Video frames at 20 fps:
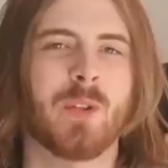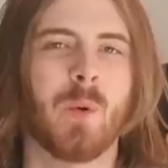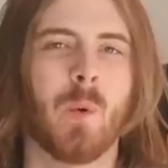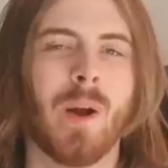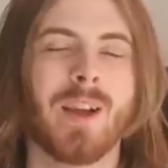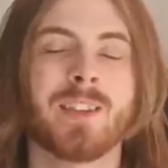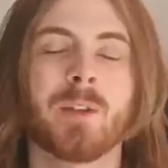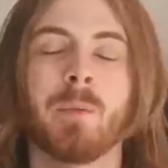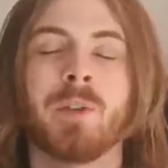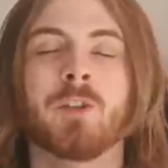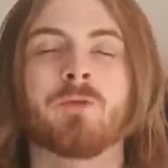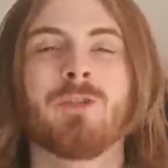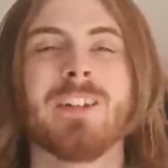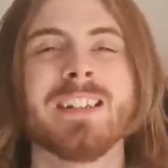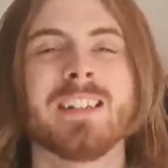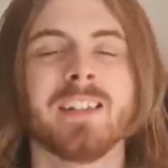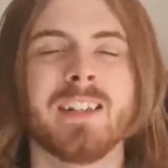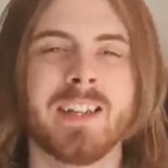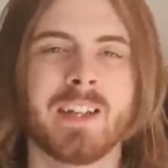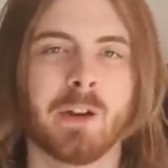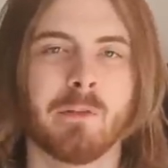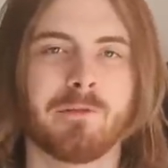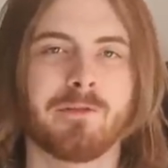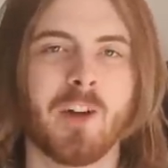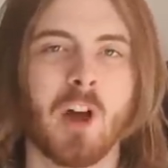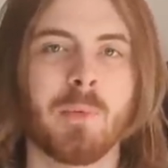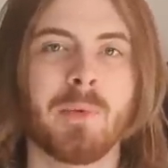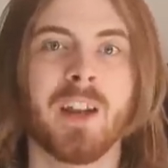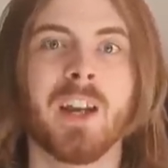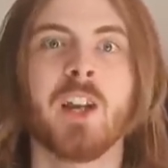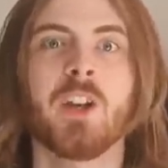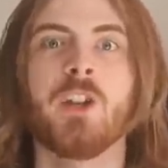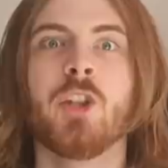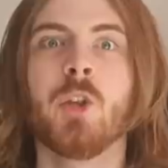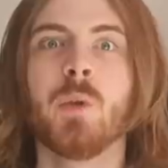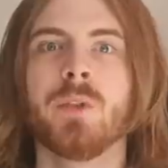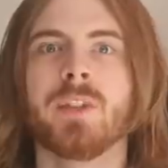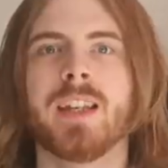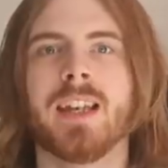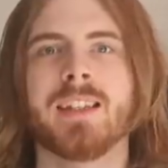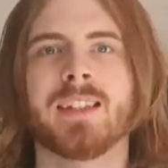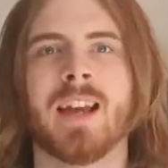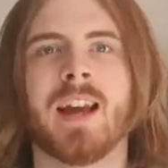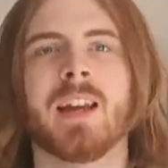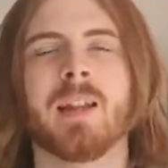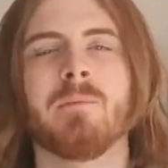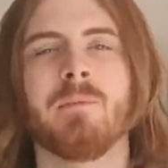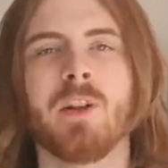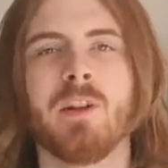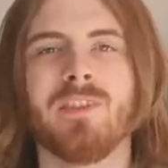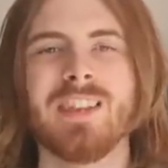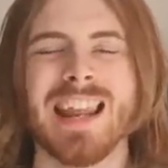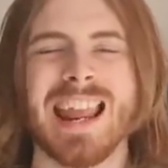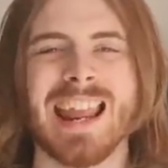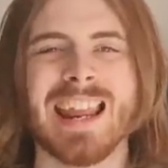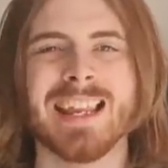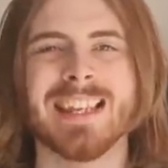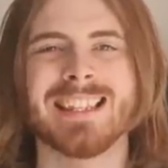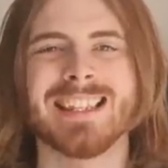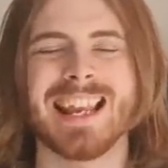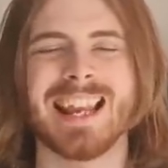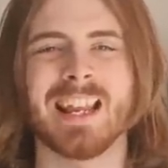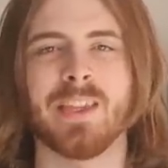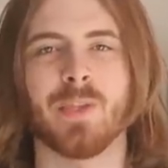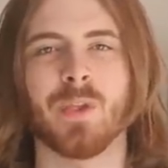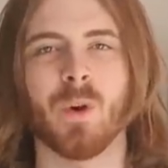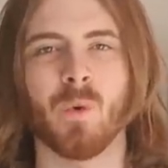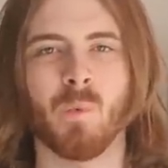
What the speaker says: though, as it was recently confirmed that a new Zatanna movie is in the